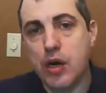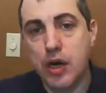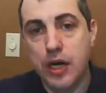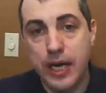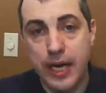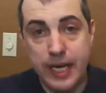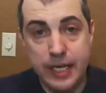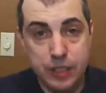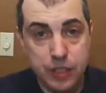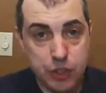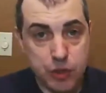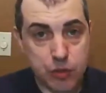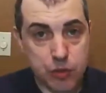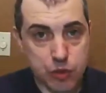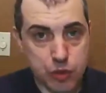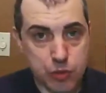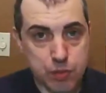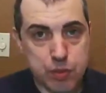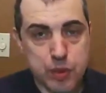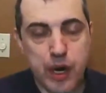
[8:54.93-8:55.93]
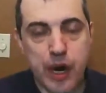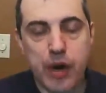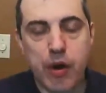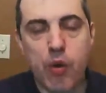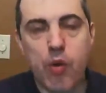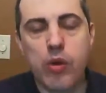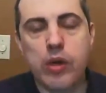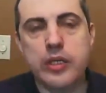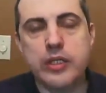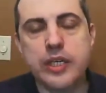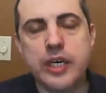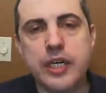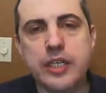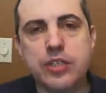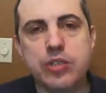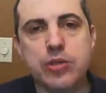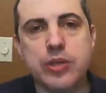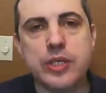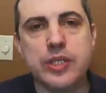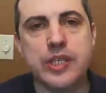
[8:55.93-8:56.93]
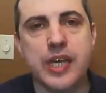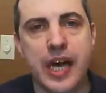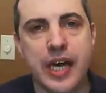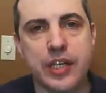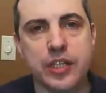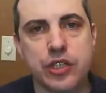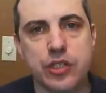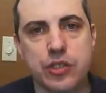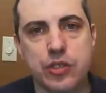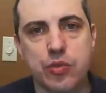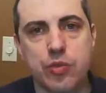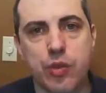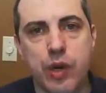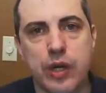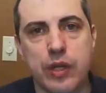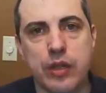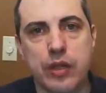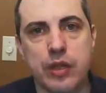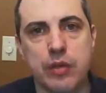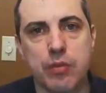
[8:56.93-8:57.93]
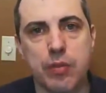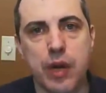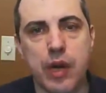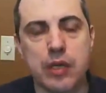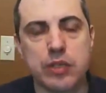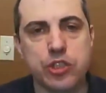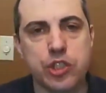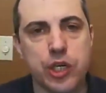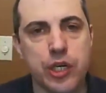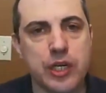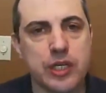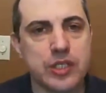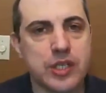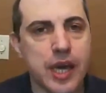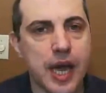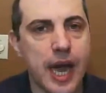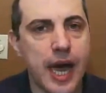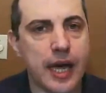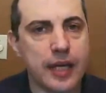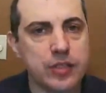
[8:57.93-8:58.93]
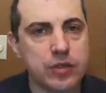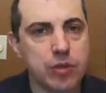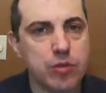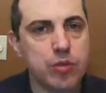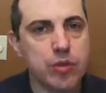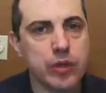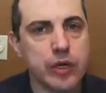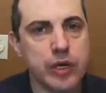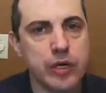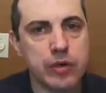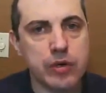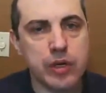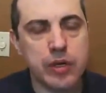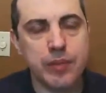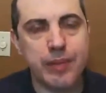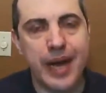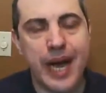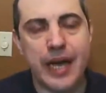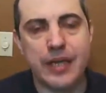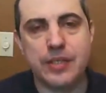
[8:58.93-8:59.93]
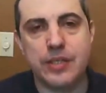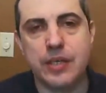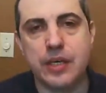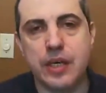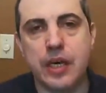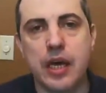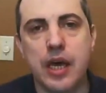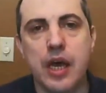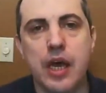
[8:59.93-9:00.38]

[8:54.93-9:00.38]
It's used to prioritize transactions when the blockchain is at or near capacity